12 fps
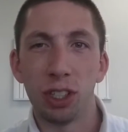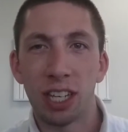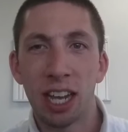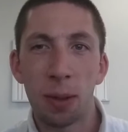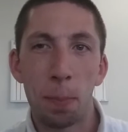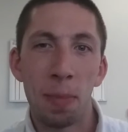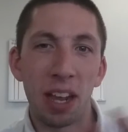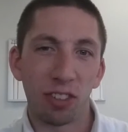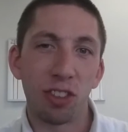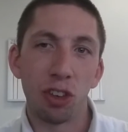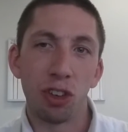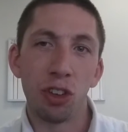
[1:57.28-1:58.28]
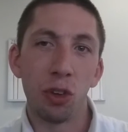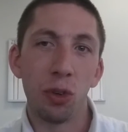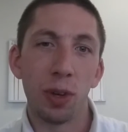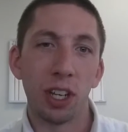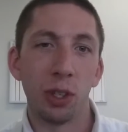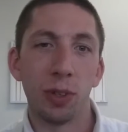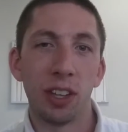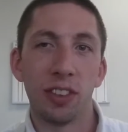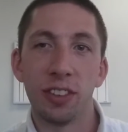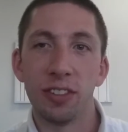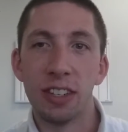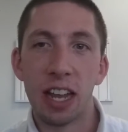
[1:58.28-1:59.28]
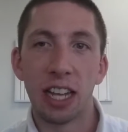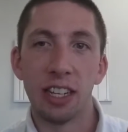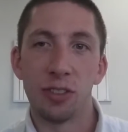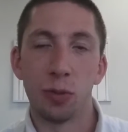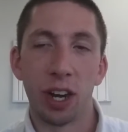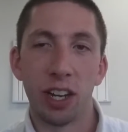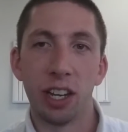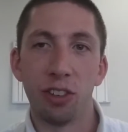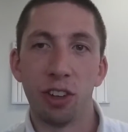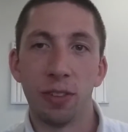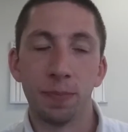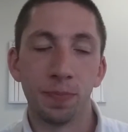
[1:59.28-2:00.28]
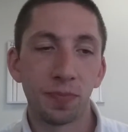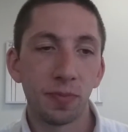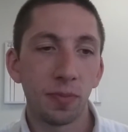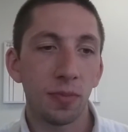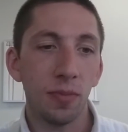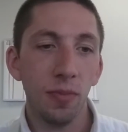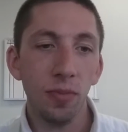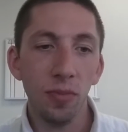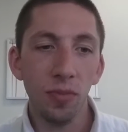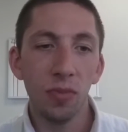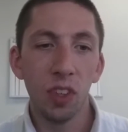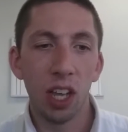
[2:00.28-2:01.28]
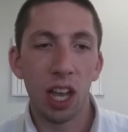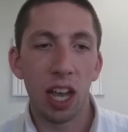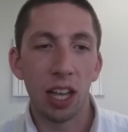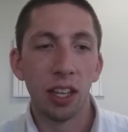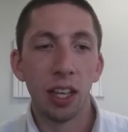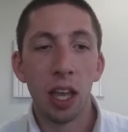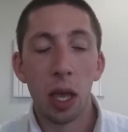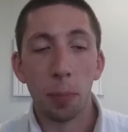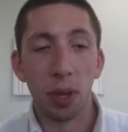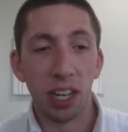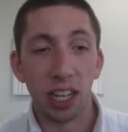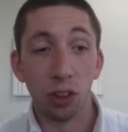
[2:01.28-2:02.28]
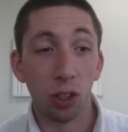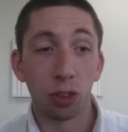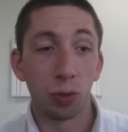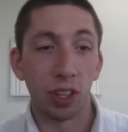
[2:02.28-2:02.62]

you kind of mix the two and you get this nice rendition. But it looks